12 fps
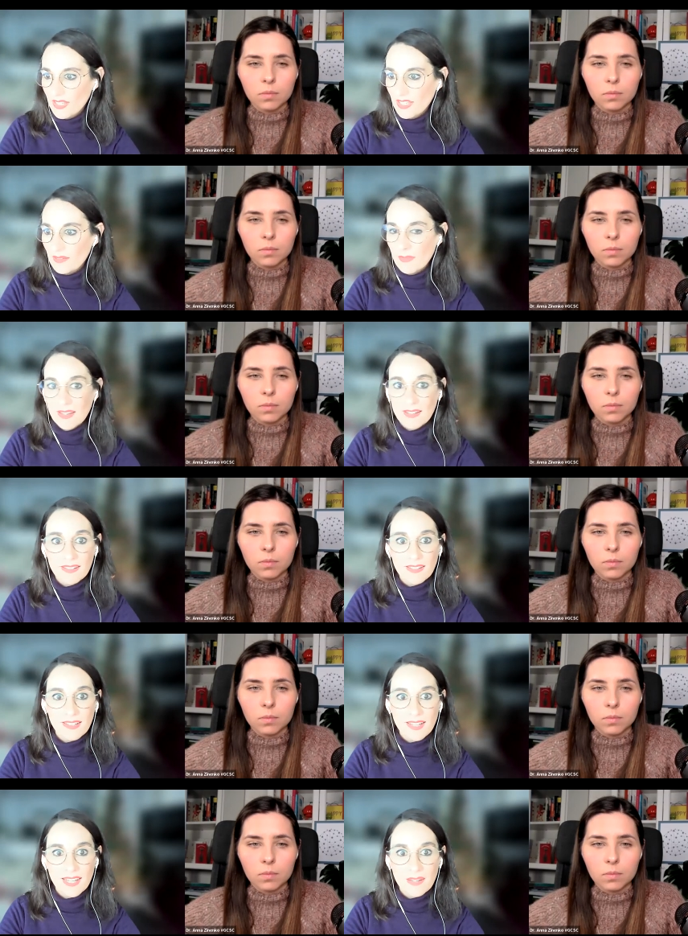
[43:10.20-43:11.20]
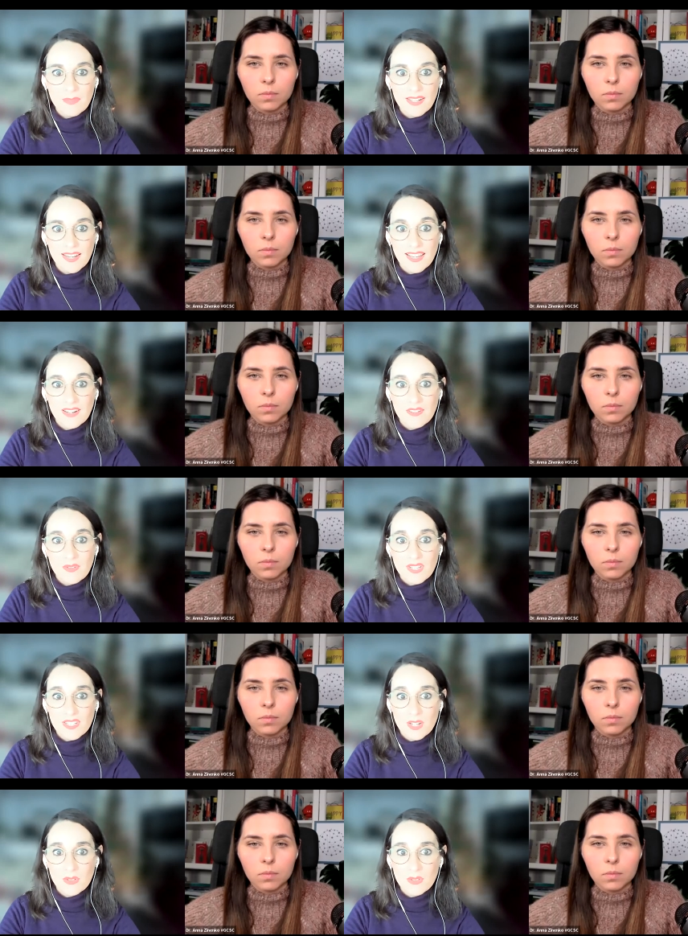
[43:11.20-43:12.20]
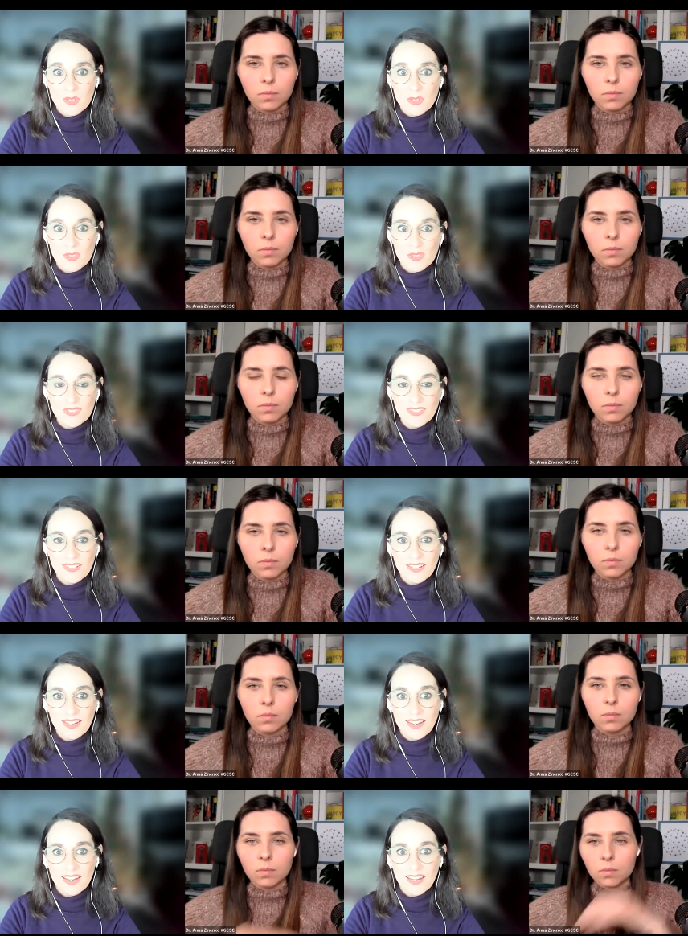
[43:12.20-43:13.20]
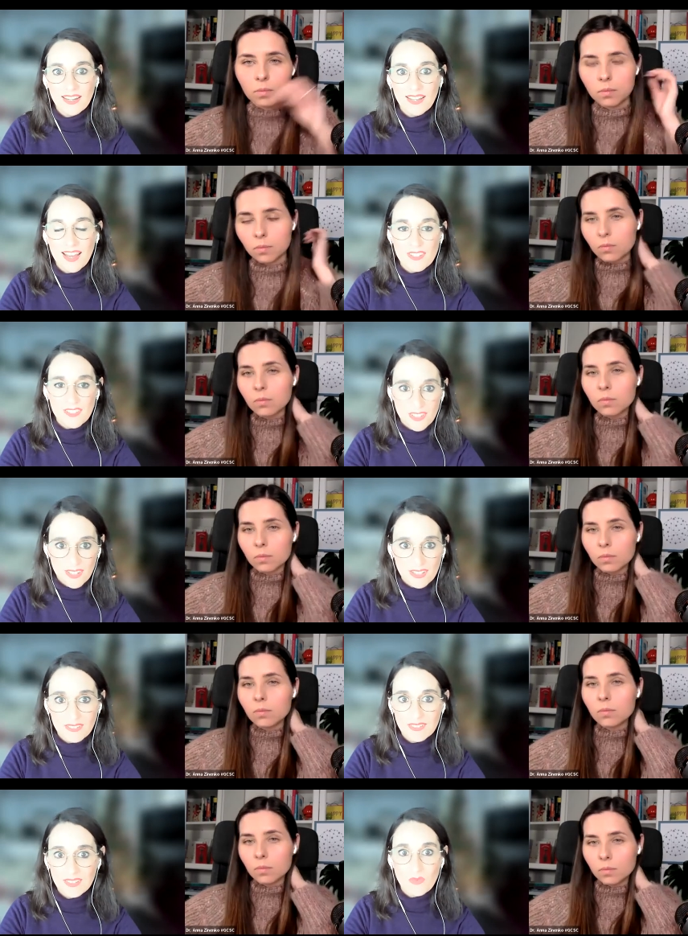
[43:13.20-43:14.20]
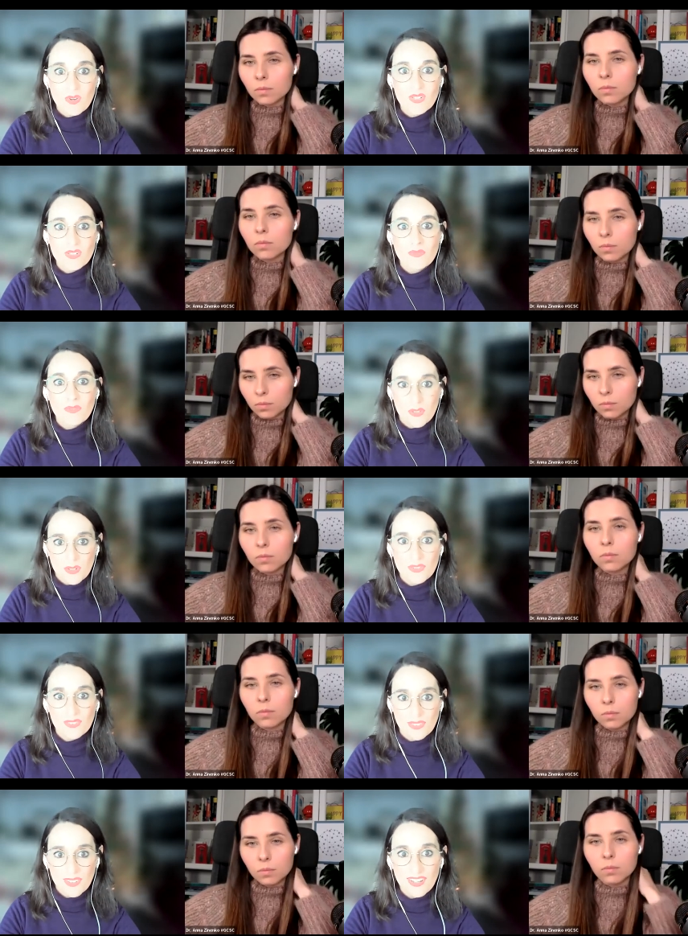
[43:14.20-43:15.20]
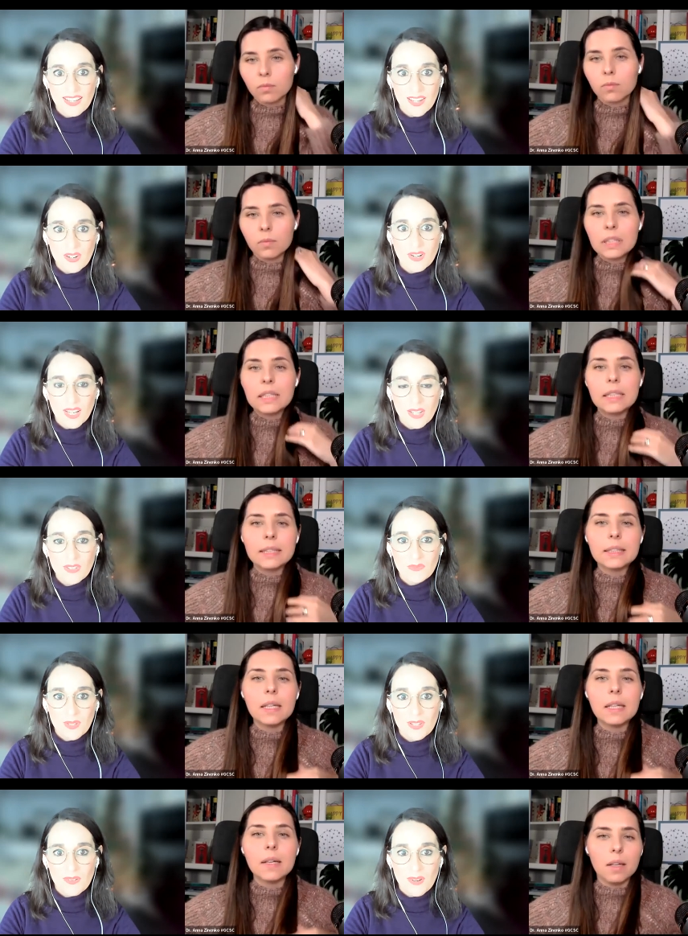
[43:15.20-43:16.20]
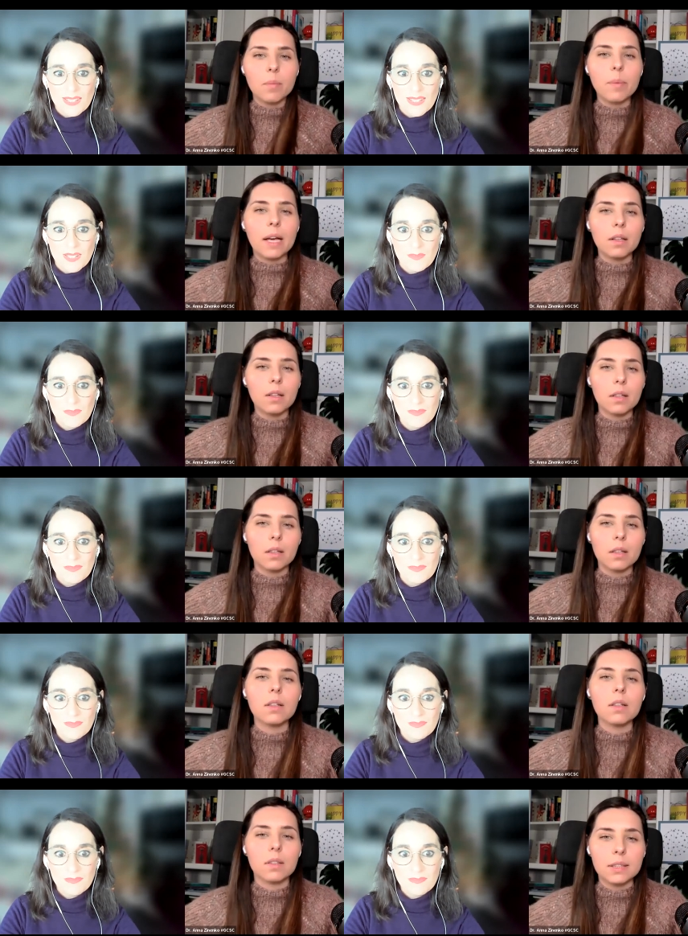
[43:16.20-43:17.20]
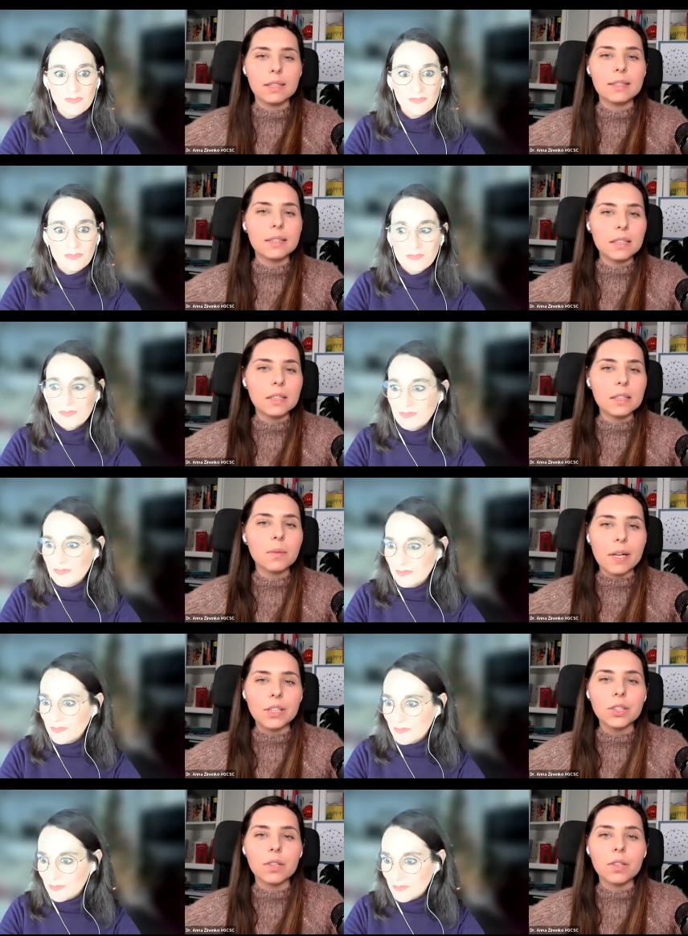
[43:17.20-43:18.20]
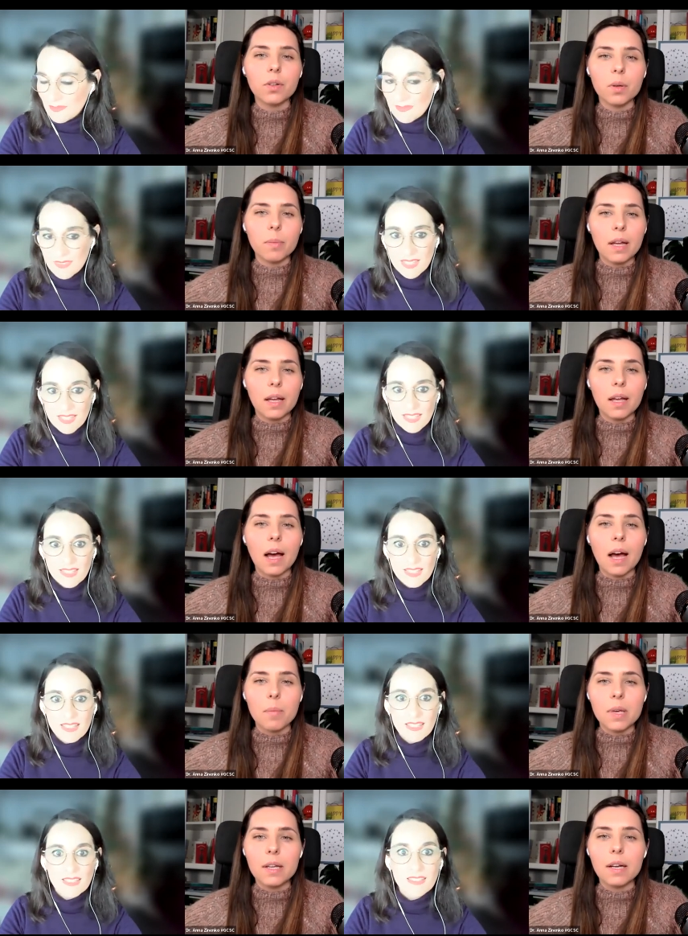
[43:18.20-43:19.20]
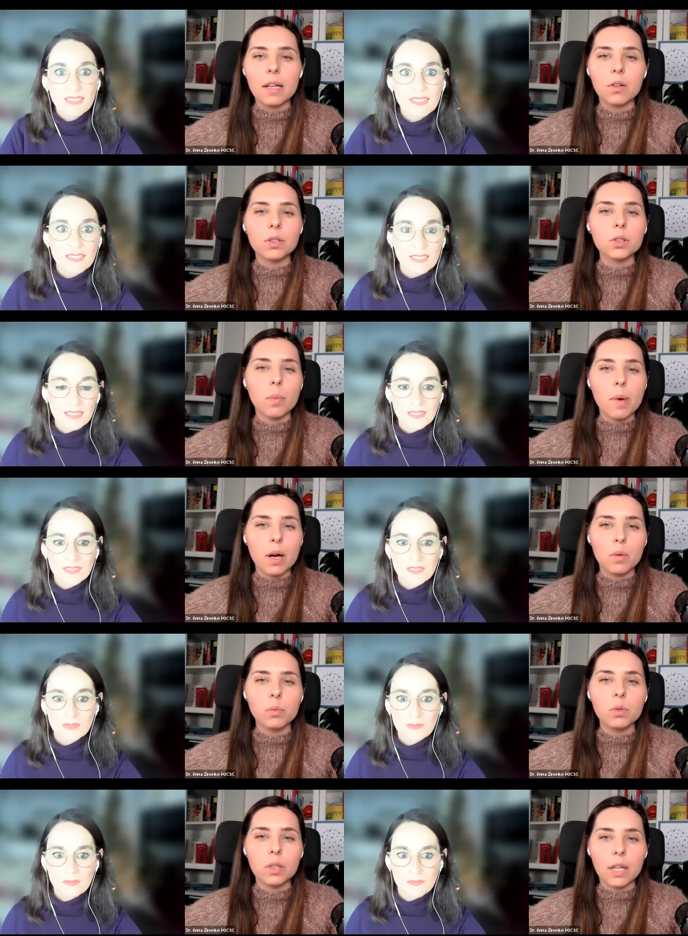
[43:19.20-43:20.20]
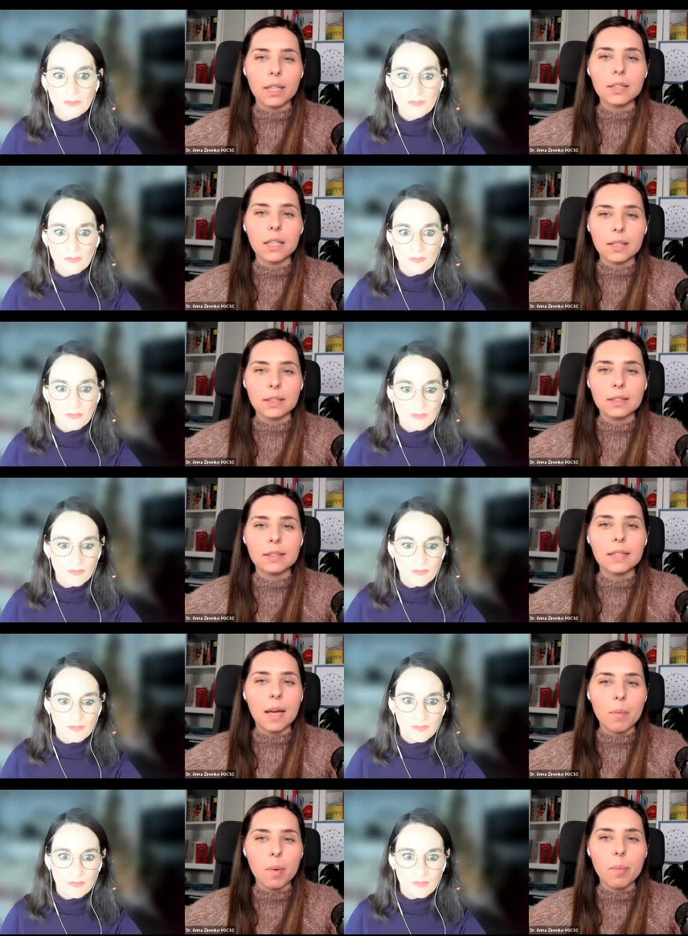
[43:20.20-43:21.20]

Speaker 1: email, Amir, I can reach out to you and answer the question for you, okay, and
Speaker 2: connect you with the right email. Team. There's this question from uh, Amir and also Mahmoud asking the same